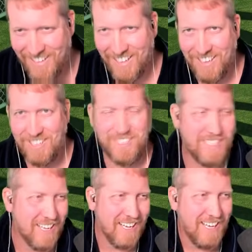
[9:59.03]
Should just
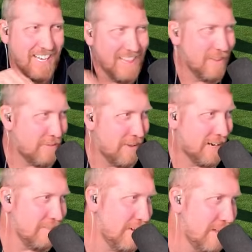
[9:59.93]
End the
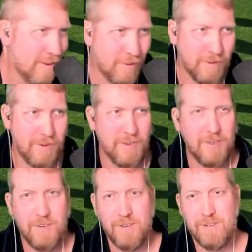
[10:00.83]
fucking video
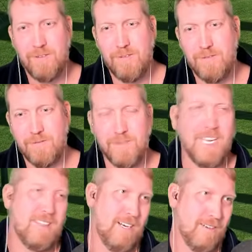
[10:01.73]
right
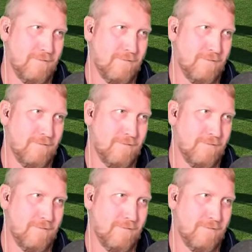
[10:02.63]
there.